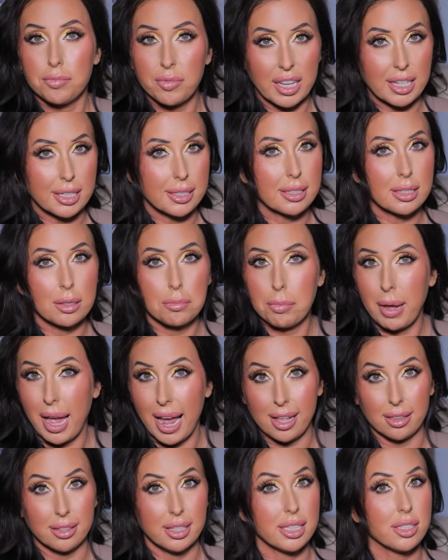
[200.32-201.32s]
Face
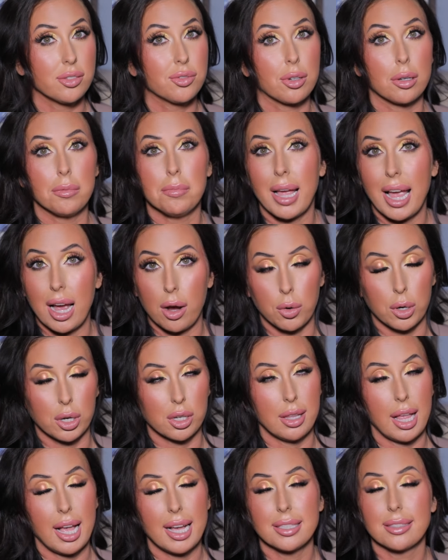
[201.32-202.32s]
Palette from
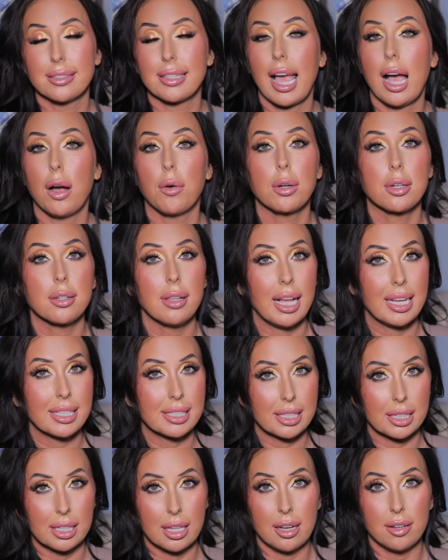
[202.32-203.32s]
Hourglass.
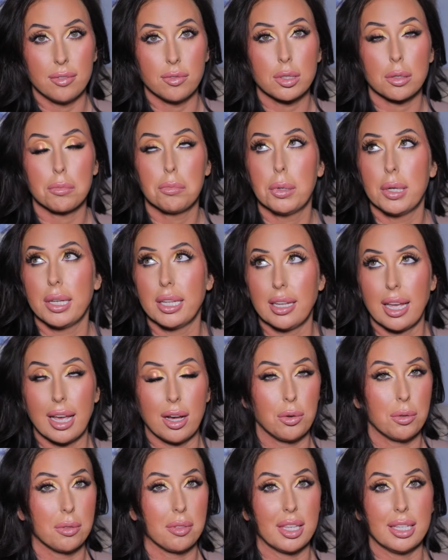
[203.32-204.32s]
Hourglass loves putting
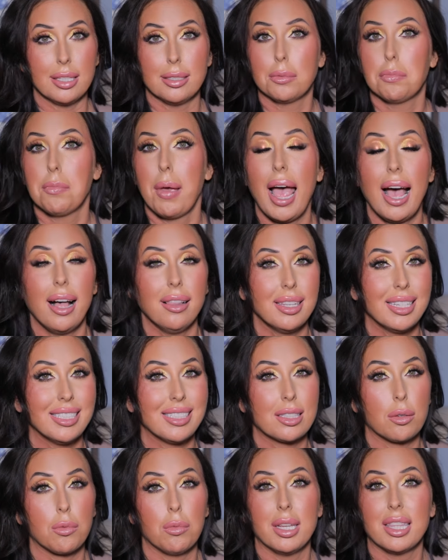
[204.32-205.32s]
out these
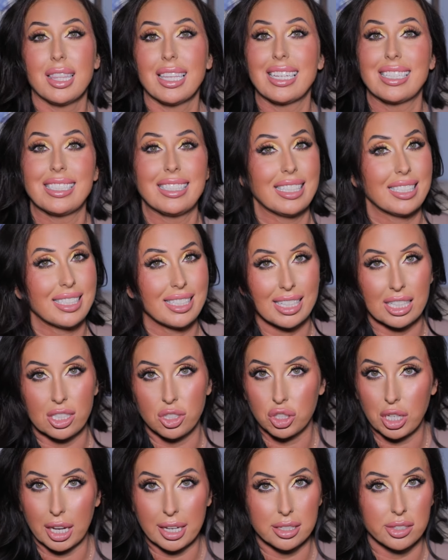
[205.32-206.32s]
palettes with existing
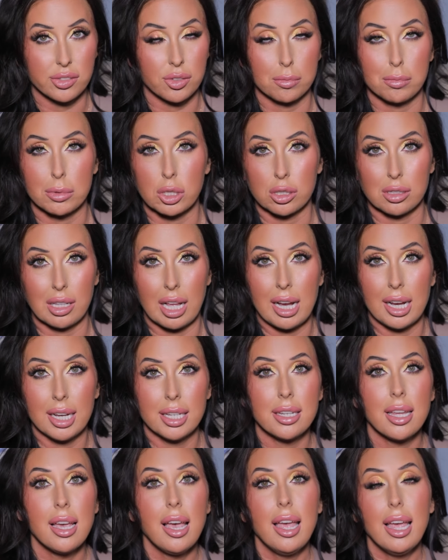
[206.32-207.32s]
shades from their line.
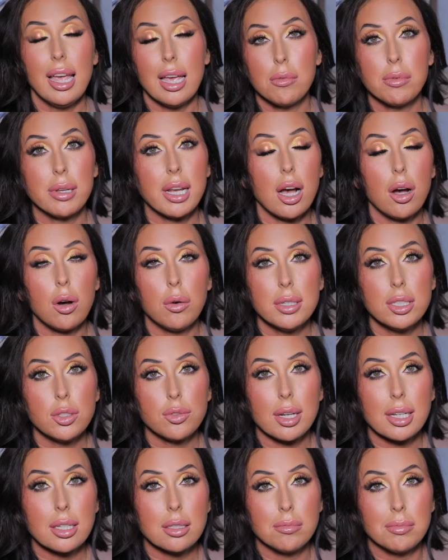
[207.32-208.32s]
And what I always
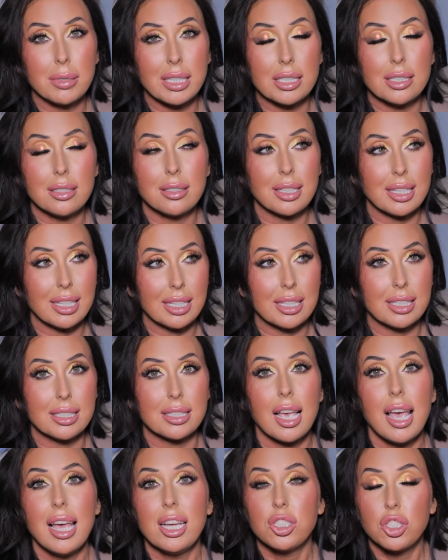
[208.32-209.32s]
recommend is
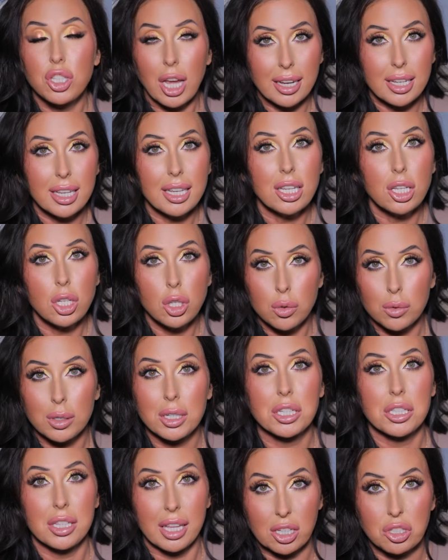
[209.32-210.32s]
checking your
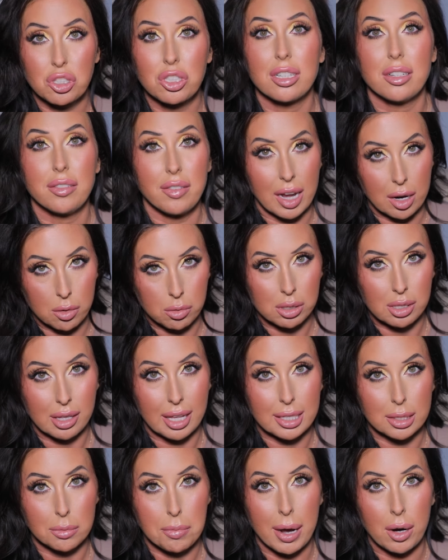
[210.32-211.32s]
collection of
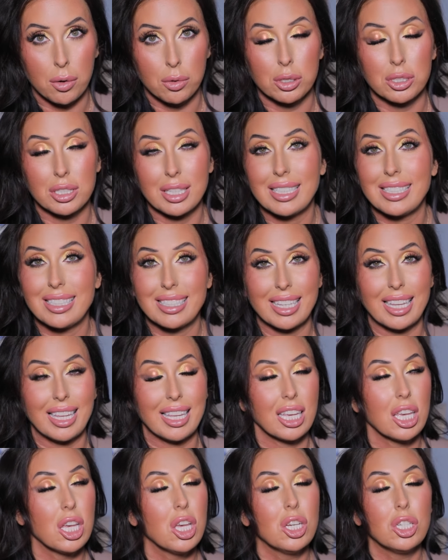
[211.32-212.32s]
Hourglass powders and
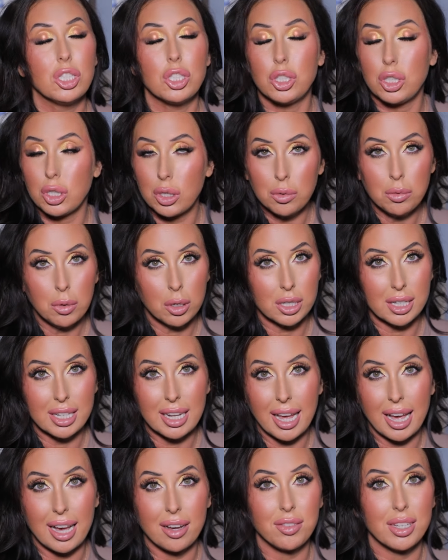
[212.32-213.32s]
seeing, do you already
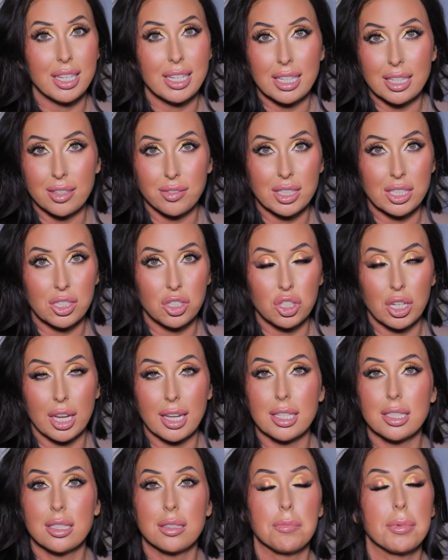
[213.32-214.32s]
have any of these
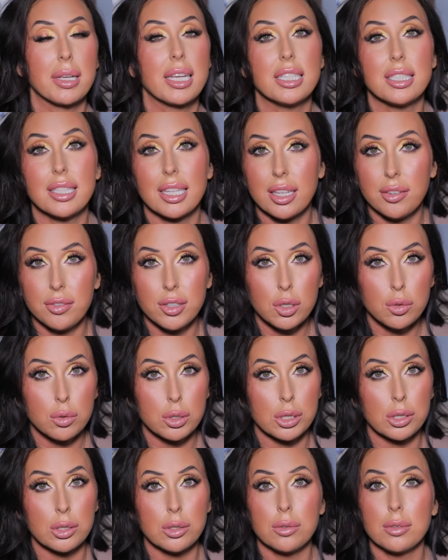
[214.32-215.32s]
shades? Because if you
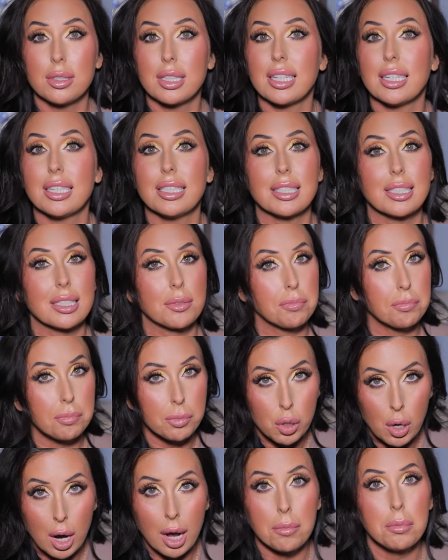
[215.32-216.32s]
do, then it's
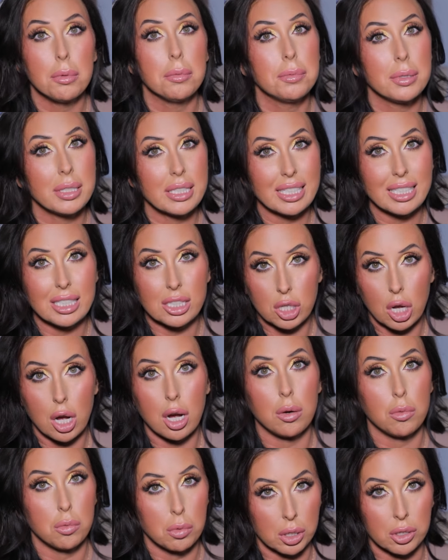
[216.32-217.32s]
probably
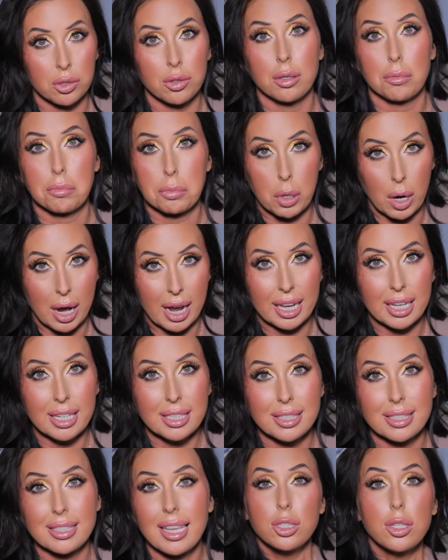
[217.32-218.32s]
not worth the
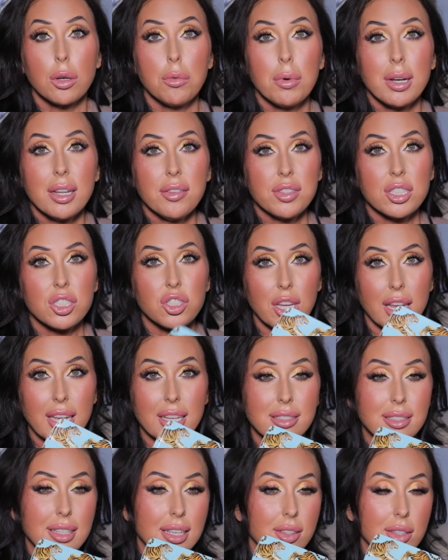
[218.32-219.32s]
price. So one of the
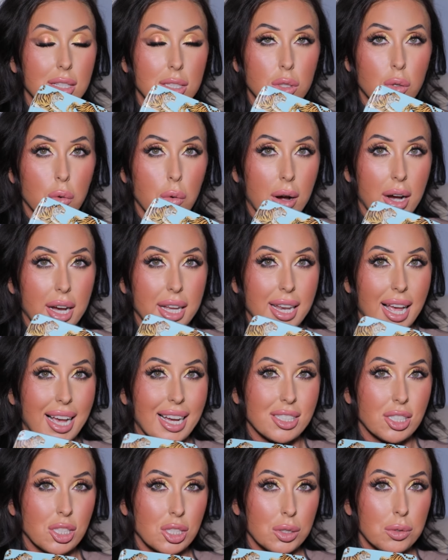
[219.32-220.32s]
shades in this quad
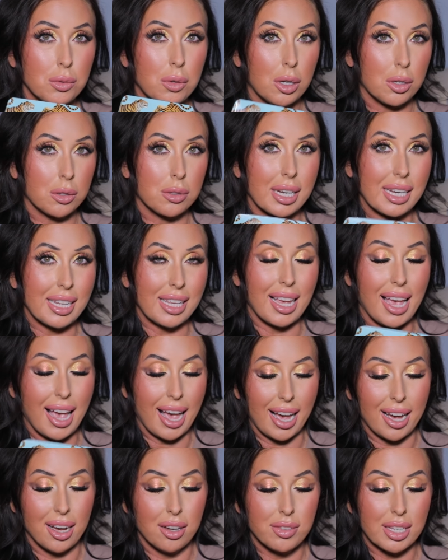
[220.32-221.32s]
I do already
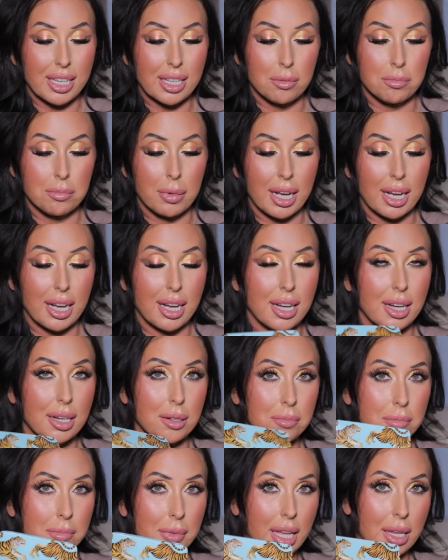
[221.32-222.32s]
have in my
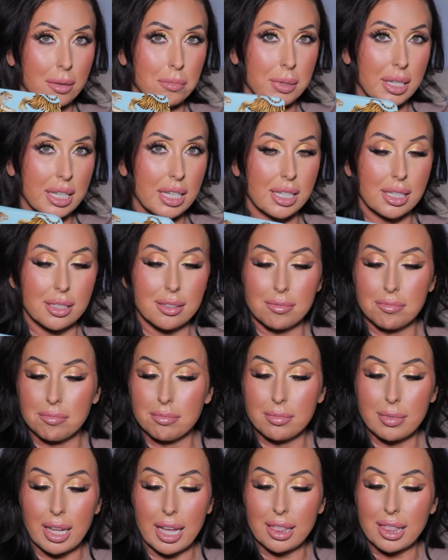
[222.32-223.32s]
Ambient
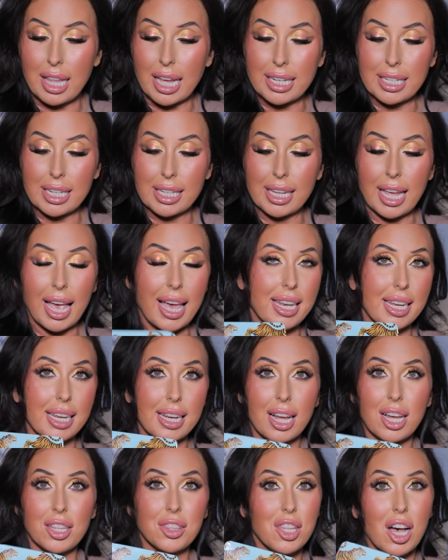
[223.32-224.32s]
Lighting Edit
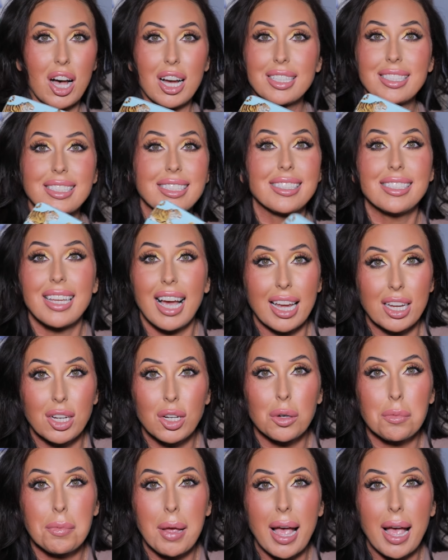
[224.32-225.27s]
Unlocked Tiger